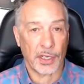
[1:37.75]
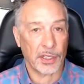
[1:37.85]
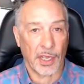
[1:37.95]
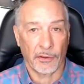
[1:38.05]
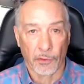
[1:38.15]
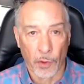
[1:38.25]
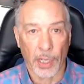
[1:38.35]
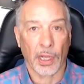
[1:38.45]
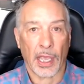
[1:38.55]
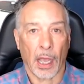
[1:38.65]
They've
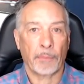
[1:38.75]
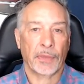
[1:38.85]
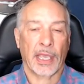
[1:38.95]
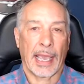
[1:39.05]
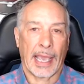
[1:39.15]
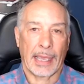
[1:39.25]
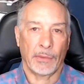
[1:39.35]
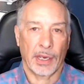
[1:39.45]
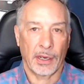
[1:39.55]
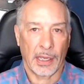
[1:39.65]
really upped the game,
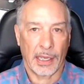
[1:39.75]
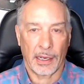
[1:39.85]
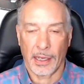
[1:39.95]
and